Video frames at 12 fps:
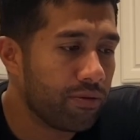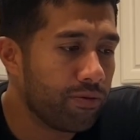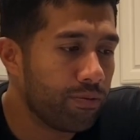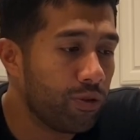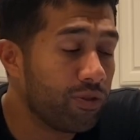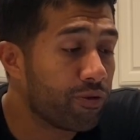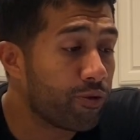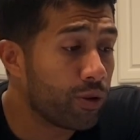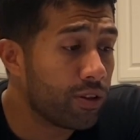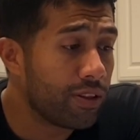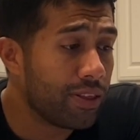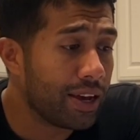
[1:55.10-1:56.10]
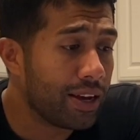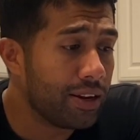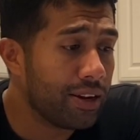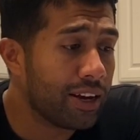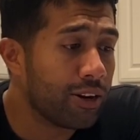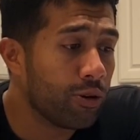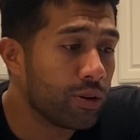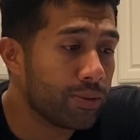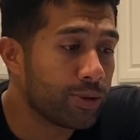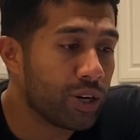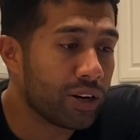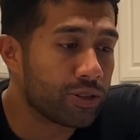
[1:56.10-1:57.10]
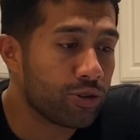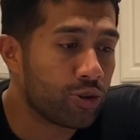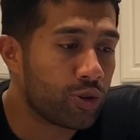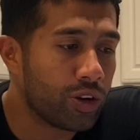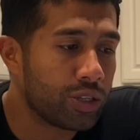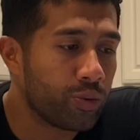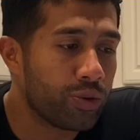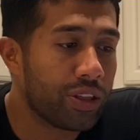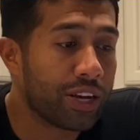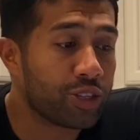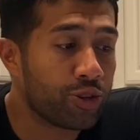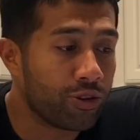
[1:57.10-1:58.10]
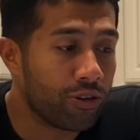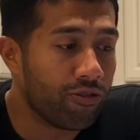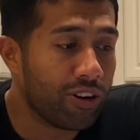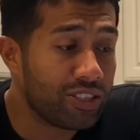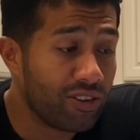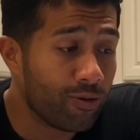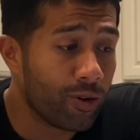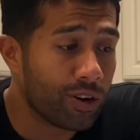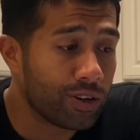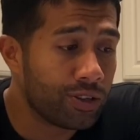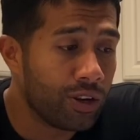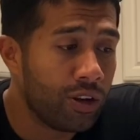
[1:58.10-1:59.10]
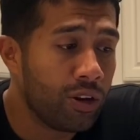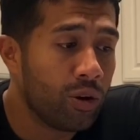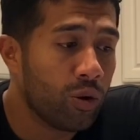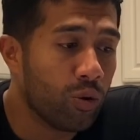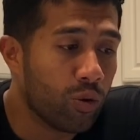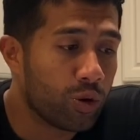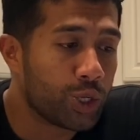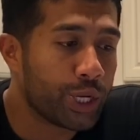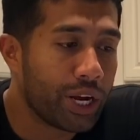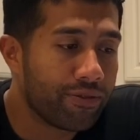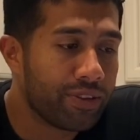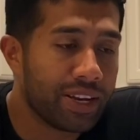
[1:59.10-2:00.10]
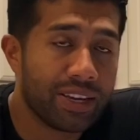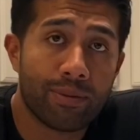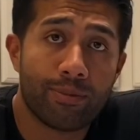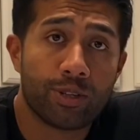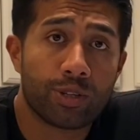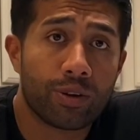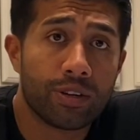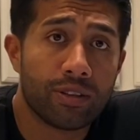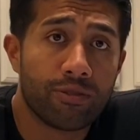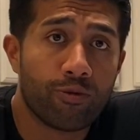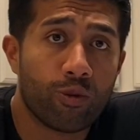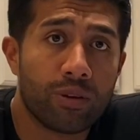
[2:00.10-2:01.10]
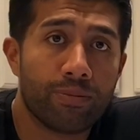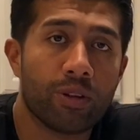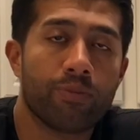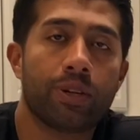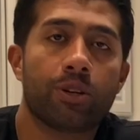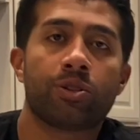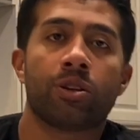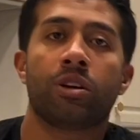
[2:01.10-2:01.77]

Moving further than that, non-OEM shocks or struts with external reservoirs or shaft diameters greater than 40 millimeters.